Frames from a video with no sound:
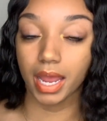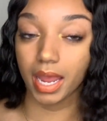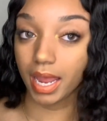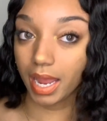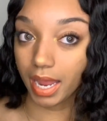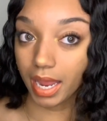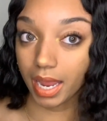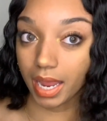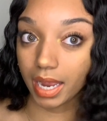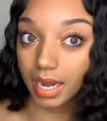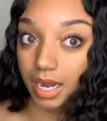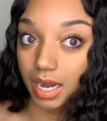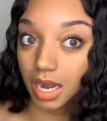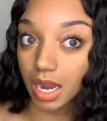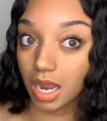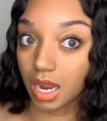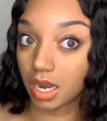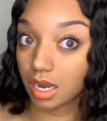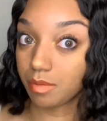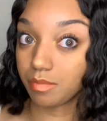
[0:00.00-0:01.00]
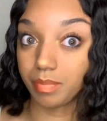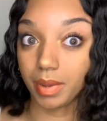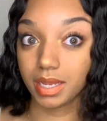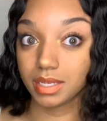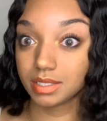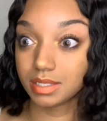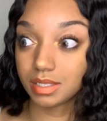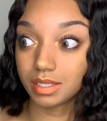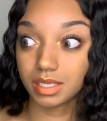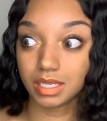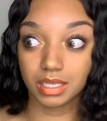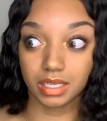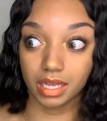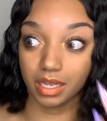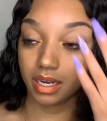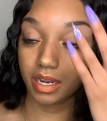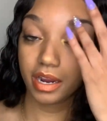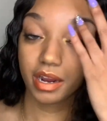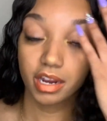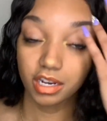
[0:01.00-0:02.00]
And basically
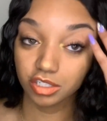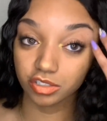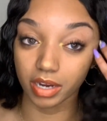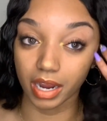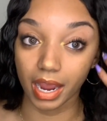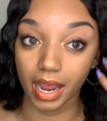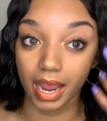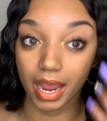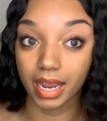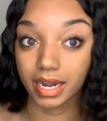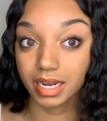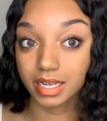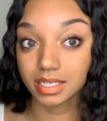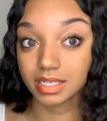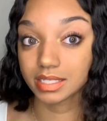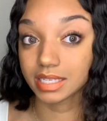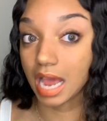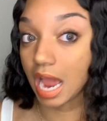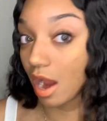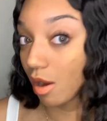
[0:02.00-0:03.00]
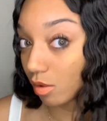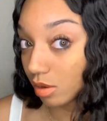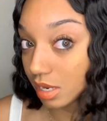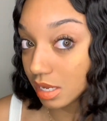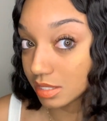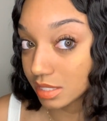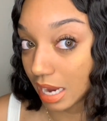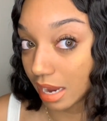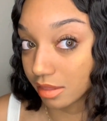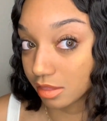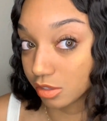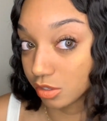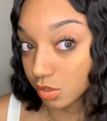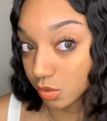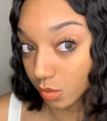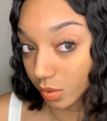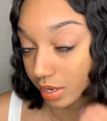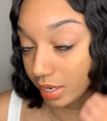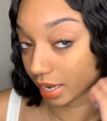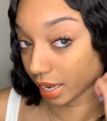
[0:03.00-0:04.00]
let it air dry. And this is how it looks after
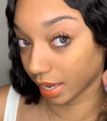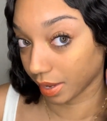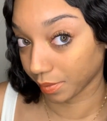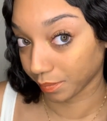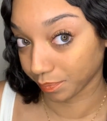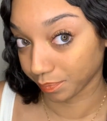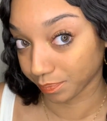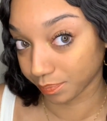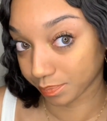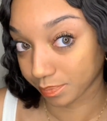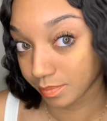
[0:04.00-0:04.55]
doing that.